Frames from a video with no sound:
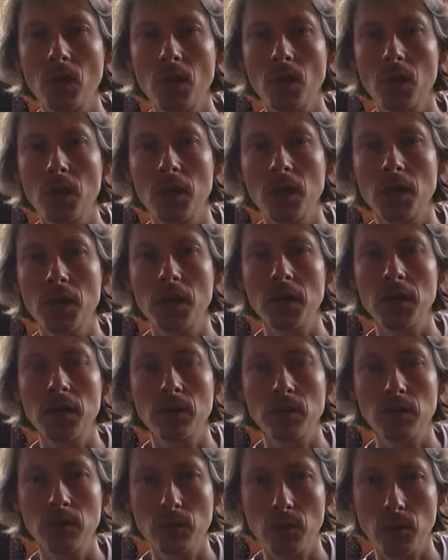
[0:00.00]

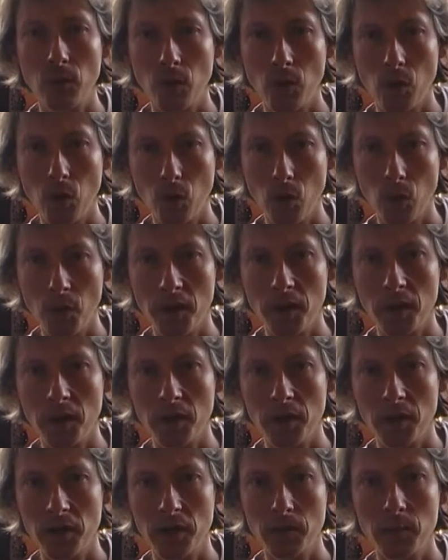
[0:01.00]
or
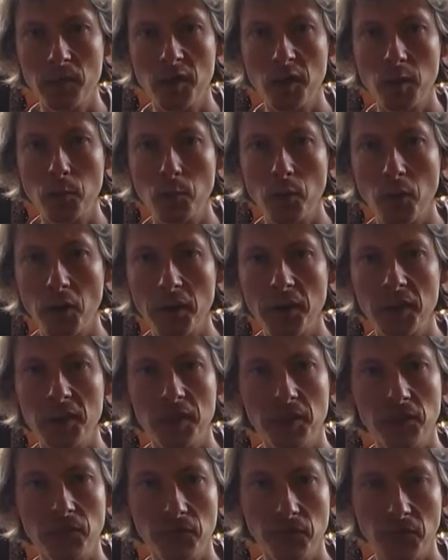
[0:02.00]
whether it emits
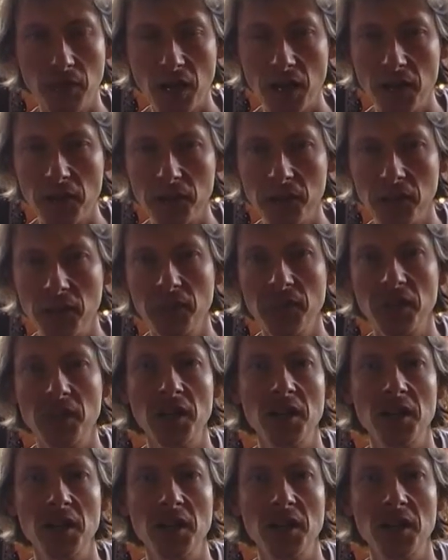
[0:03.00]
positive, life-giving